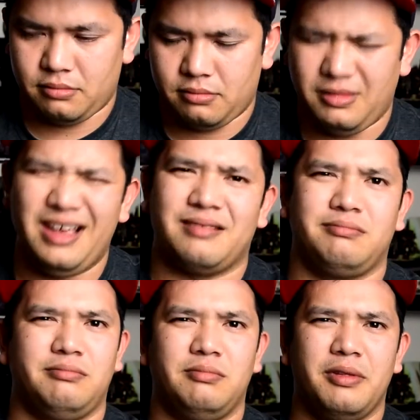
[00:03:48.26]
Yeah.
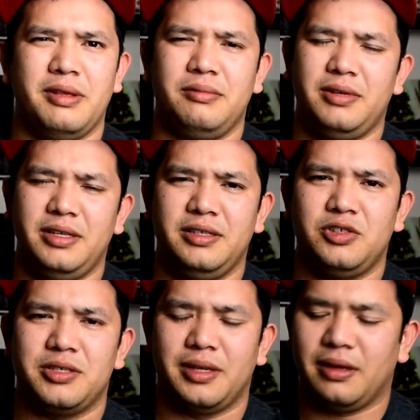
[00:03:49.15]
Nothing really
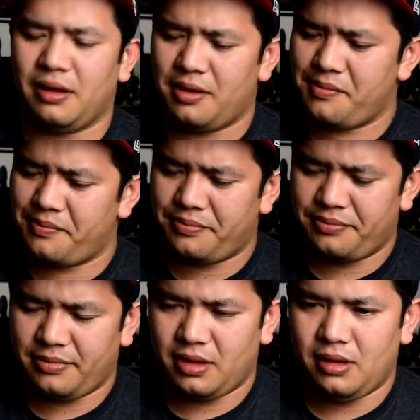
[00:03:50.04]
interesting.
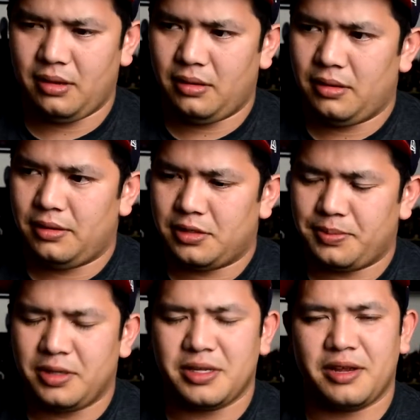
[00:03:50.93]
It
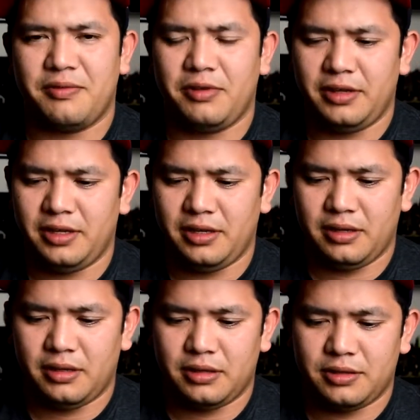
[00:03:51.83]
smells like a
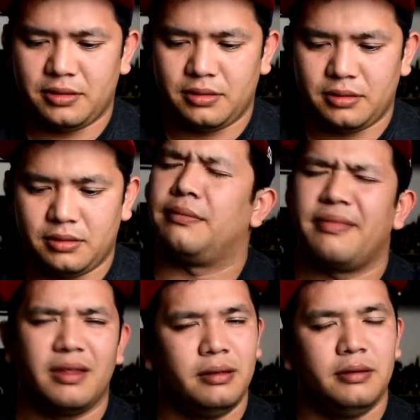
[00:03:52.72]
really,
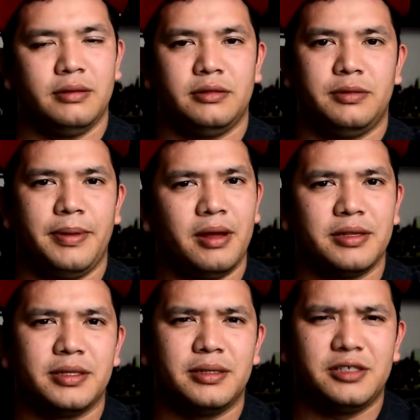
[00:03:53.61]
to be
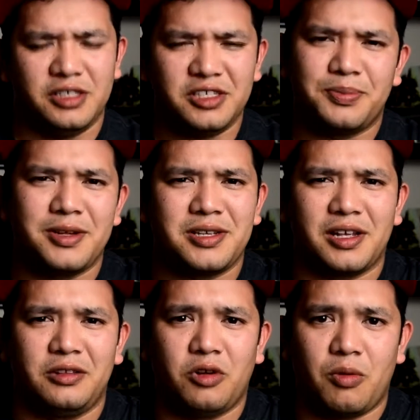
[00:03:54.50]
honest, it just smells like
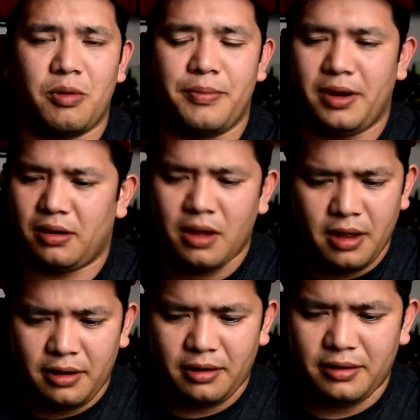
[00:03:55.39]
a normal beer.
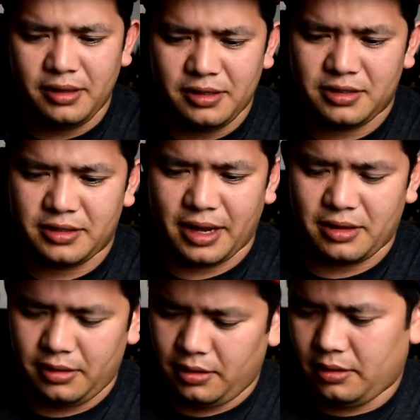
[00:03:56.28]
Nothing
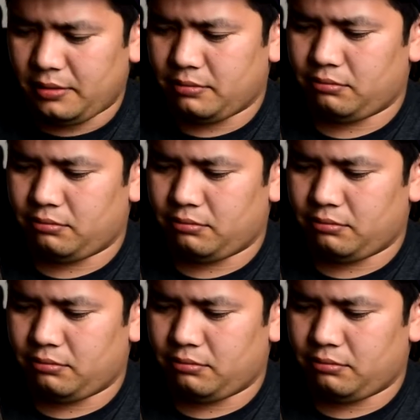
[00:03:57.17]
exactly